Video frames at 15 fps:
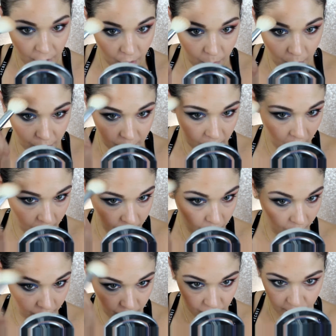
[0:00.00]
know most
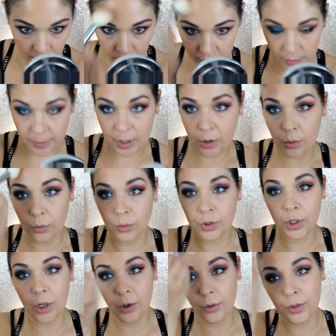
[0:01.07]
contours are supposed to be cool
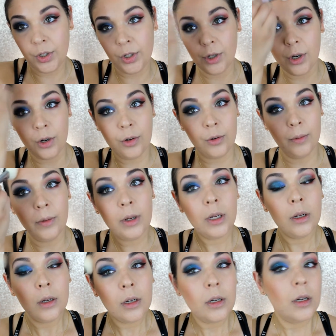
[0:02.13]
toned, you know,
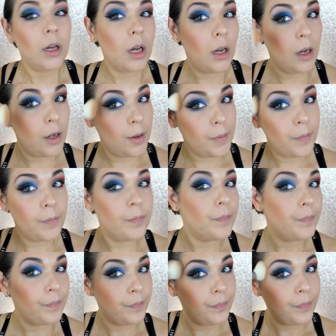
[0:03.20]
and
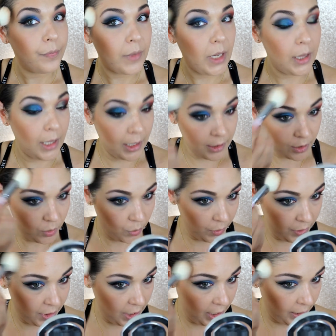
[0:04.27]
that's the
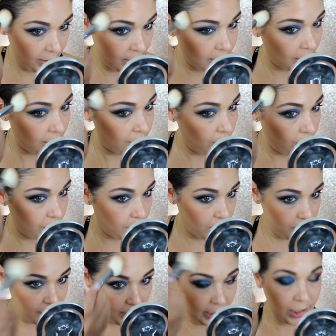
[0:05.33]
whole thing. It's like, you know,
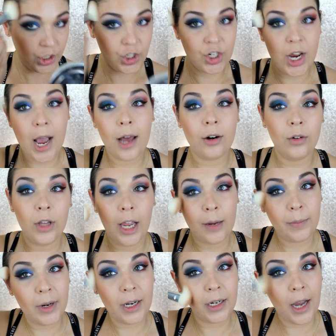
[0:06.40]
supposed to be like
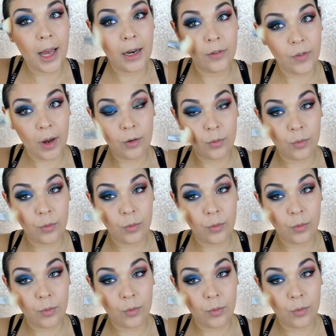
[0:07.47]
shadow-like, but I